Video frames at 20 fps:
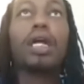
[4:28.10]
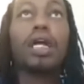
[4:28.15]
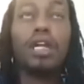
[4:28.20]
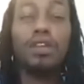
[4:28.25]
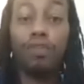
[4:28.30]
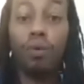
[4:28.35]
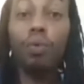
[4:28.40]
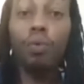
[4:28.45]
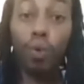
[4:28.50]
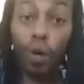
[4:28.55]

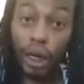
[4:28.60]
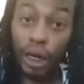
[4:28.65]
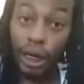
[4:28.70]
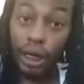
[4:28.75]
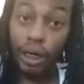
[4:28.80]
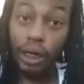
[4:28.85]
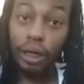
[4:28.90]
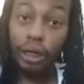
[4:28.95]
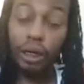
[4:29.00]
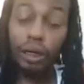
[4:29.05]
That's for one.
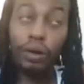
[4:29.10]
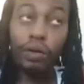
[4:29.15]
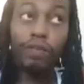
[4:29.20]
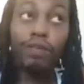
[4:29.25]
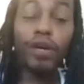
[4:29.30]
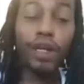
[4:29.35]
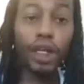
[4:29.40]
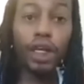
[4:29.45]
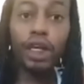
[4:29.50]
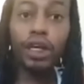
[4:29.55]

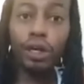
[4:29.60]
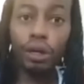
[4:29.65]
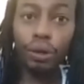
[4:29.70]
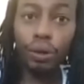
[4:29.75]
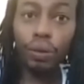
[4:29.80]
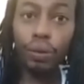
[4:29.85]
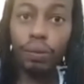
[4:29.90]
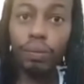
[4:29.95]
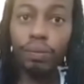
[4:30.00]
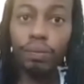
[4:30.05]
For
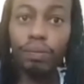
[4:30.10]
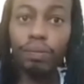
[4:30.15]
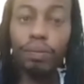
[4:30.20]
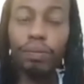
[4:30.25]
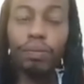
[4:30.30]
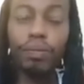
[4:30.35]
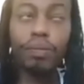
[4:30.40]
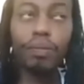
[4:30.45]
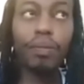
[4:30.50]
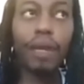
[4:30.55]
two,
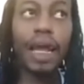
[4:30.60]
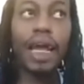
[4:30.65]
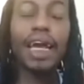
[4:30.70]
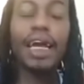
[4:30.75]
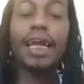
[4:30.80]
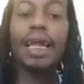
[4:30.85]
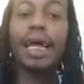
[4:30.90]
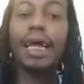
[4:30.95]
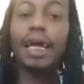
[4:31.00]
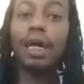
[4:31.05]
I
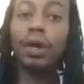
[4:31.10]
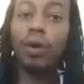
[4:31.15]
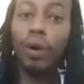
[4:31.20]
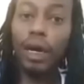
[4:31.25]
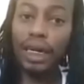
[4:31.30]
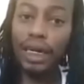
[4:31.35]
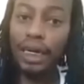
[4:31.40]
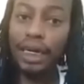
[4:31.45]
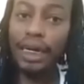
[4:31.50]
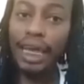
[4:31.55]
get a lot of
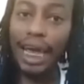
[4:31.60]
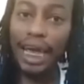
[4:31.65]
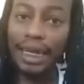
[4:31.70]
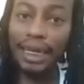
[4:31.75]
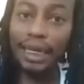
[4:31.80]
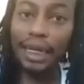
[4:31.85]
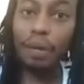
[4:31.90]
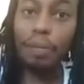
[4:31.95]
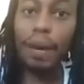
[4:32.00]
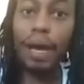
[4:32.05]
questions
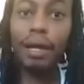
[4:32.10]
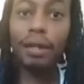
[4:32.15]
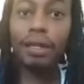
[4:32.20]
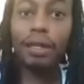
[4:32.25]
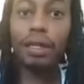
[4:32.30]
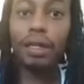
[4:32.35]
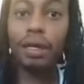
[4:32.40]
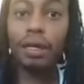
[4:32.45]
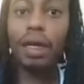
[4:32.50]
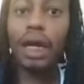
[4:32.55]
asking
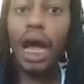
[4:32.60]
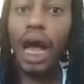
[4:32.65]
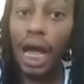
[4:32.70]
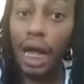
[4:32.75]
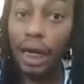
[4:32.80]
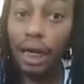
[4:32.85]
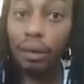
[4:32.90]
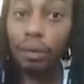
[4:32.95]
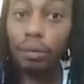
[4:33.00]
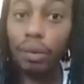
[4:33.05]
about the
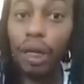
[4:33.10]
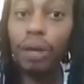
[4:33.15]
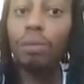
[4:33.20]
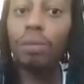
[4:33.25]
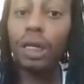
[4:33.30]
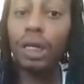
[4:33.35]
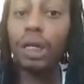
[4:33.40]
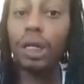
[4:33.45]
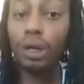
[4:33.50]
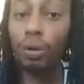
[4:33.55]
condom. It
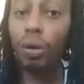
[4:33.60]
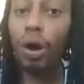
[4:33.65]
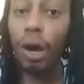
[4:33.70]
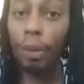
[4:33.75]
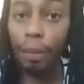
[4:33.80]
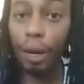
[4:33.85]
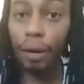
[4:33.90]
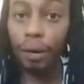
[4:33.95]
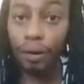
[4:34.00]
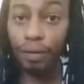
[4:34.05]
was
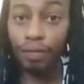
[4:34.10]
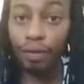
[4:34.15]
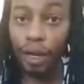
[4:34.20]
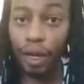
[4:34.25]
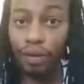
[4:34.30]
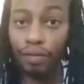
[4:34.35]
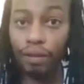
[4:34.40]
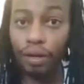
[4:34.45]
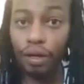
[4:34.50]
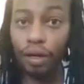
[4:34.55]
strawberry
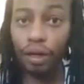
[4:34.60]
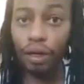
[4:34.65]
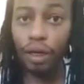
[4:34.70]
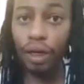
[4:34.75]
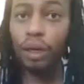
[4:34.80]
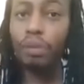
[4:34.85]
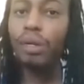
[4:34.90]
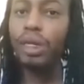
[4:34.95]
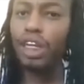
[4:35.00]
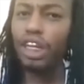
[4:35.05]
flavored,
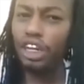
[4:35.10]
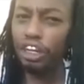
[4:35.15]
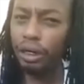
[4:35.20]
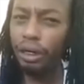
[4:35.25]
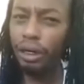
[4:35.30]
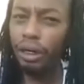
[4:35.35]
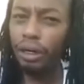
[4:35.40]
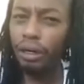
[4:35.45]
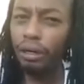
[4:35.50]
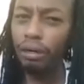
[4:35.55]
and it was good.